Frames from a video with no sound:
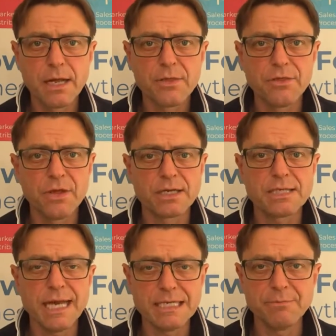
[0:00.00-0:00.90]
that
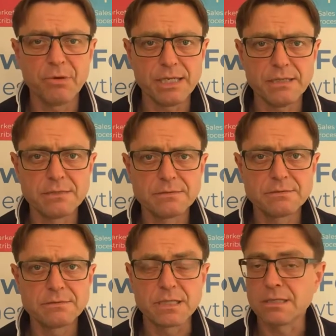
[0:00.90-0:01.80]
anybody
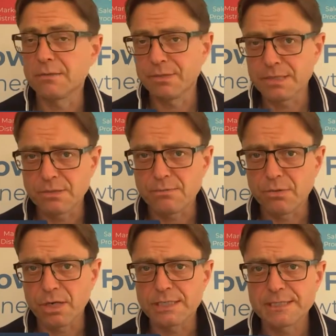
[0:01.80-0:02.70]
can compete on
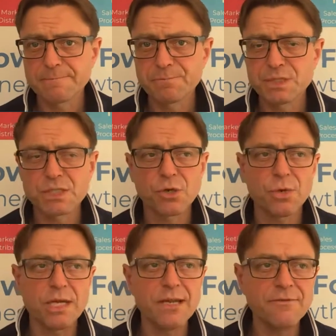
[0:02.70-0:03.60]
price.
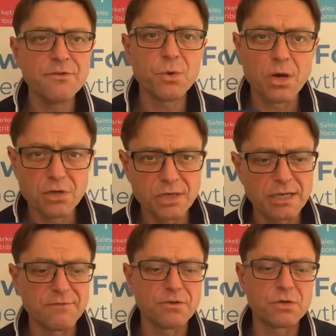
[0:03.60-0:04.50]
So if you are
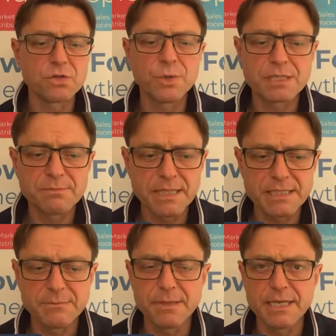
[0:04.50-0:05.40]
looking for your USP
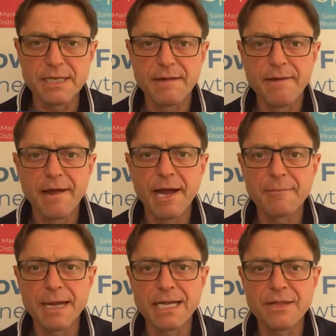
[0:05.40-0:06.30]
to be
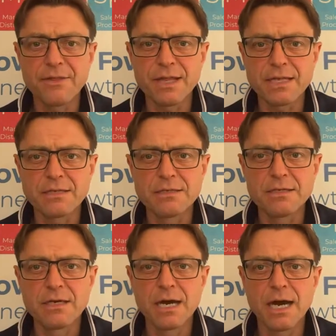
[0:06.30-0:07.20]
anything
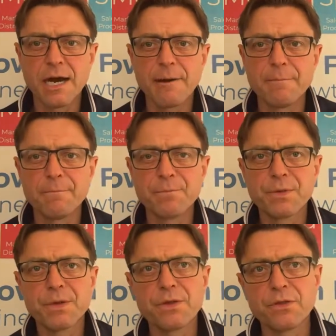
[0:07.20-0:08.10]

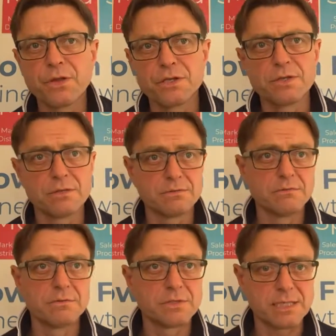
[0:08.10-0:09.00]
that
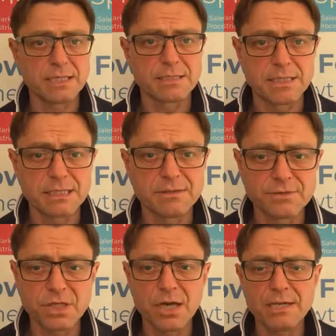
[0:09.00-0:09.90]
stands the test of
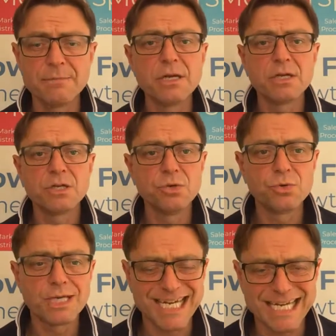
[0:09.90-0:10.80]
time,
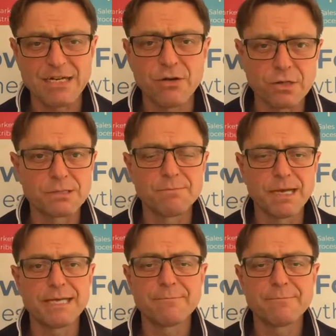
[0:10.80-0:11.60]
you cannot make